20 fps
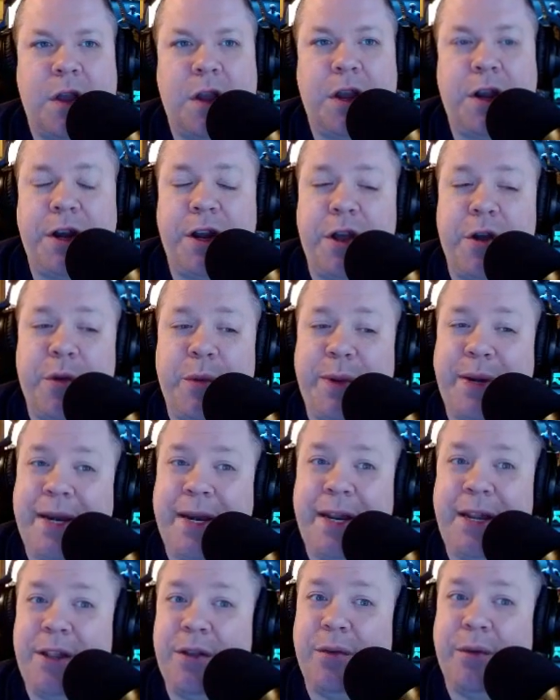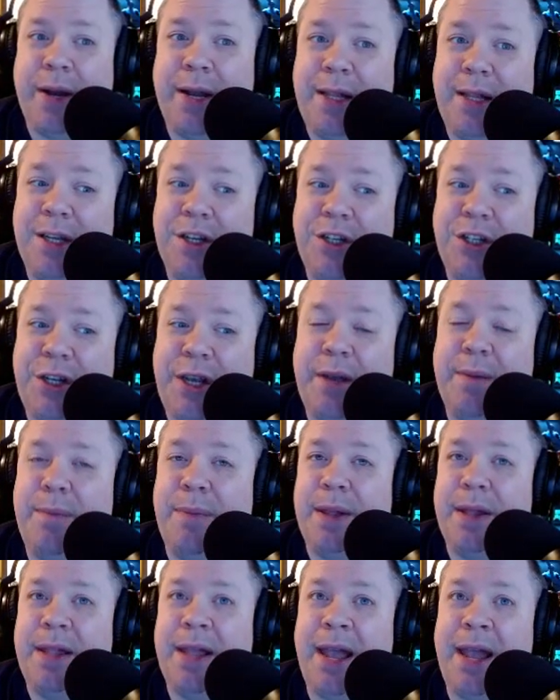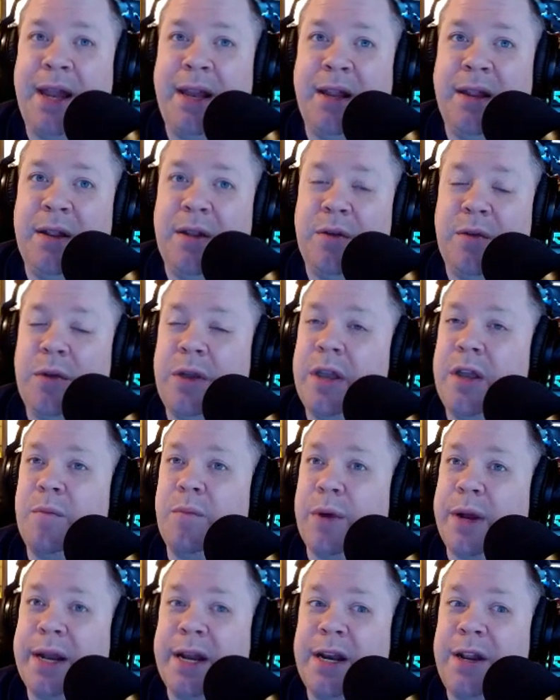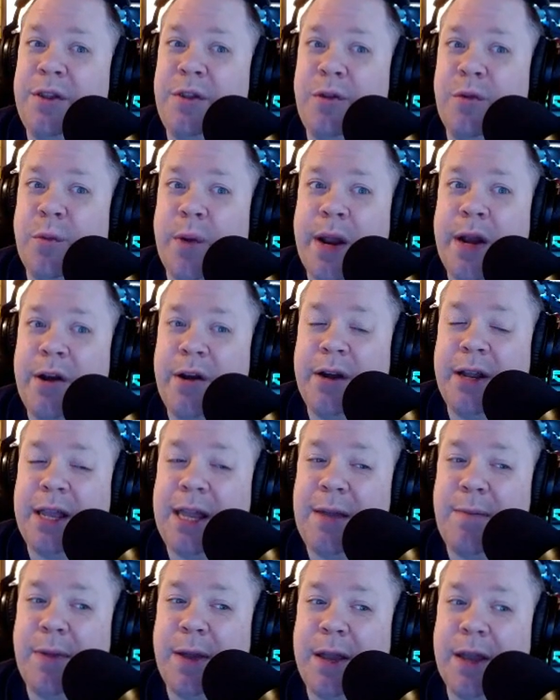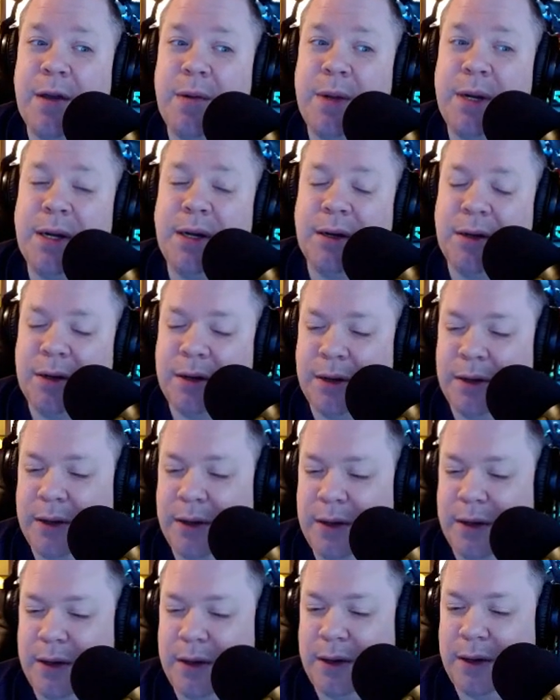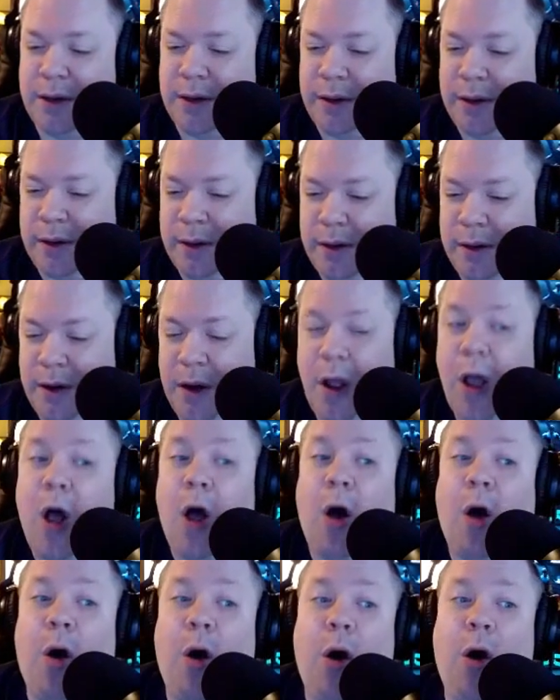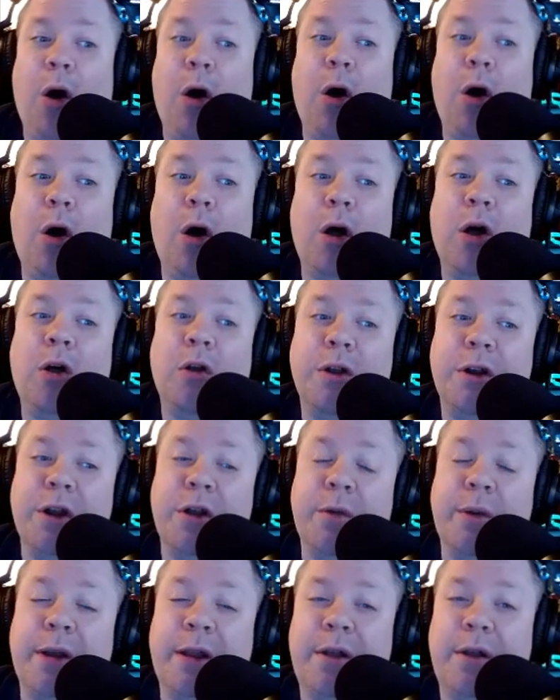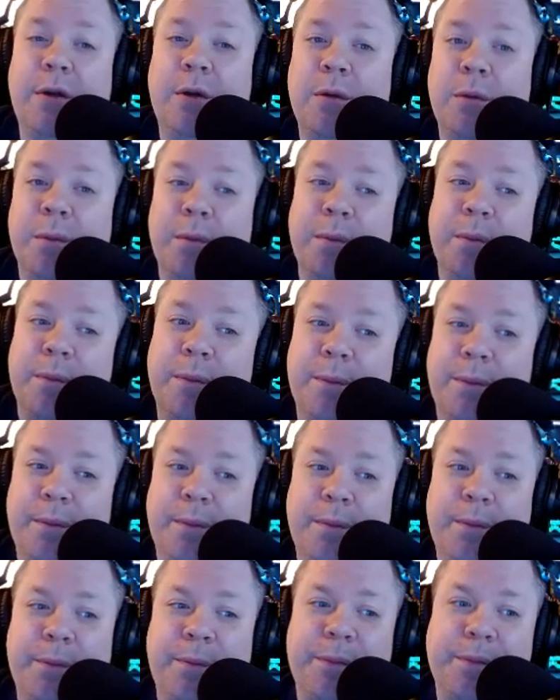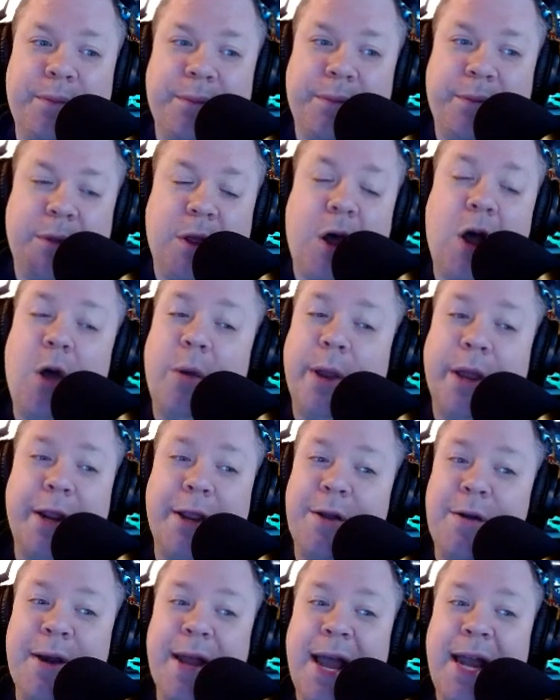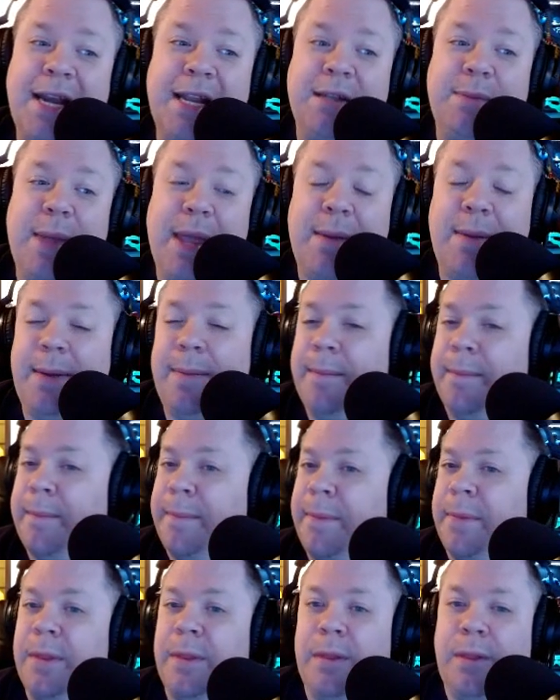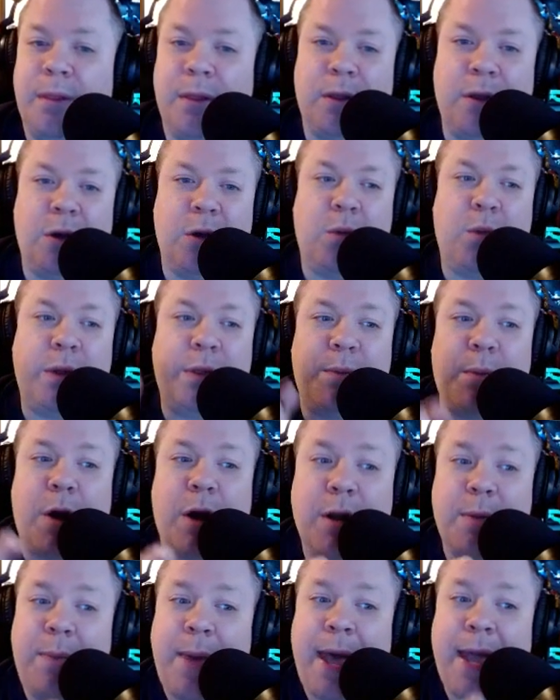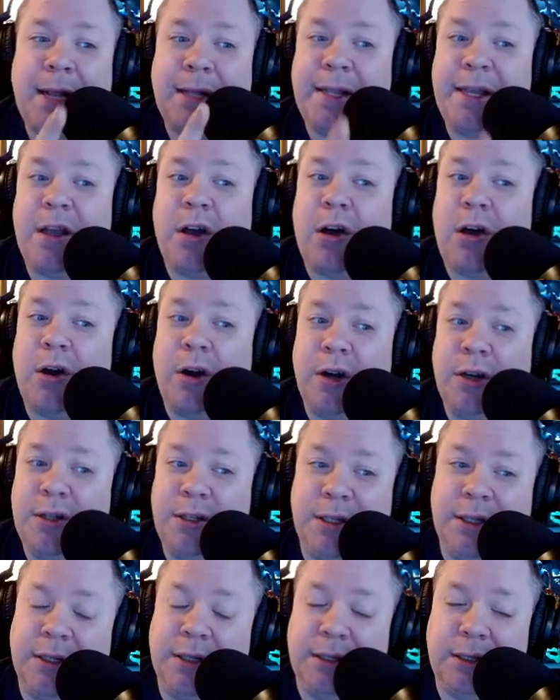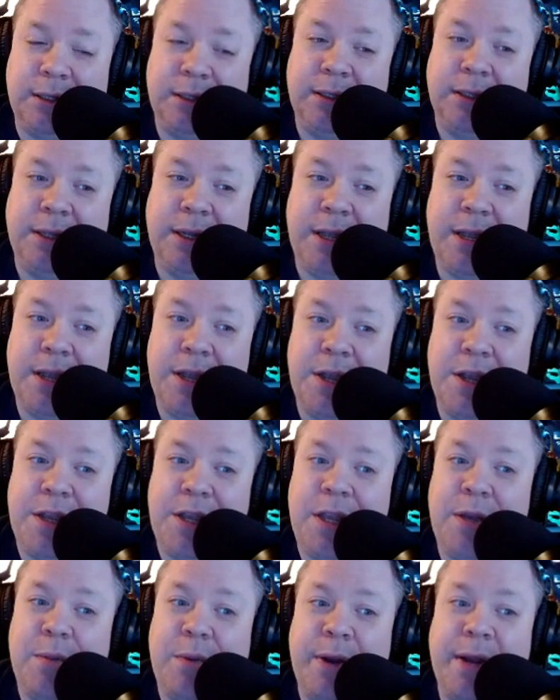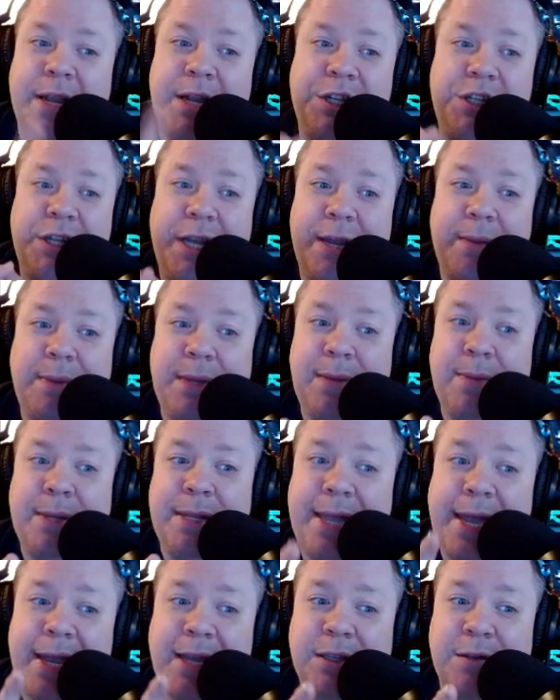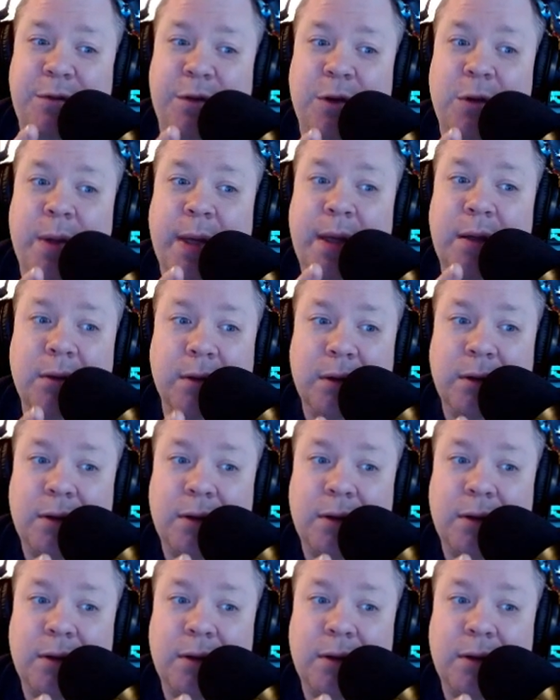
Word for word: you know who we need to right the ship, and then we can bring in a new writer to keep it going? Oh, you know what we do? What? Oh, we got to go 90s, baby. With Mark Bagley art, you bring in J.M. DeMatteis for a while.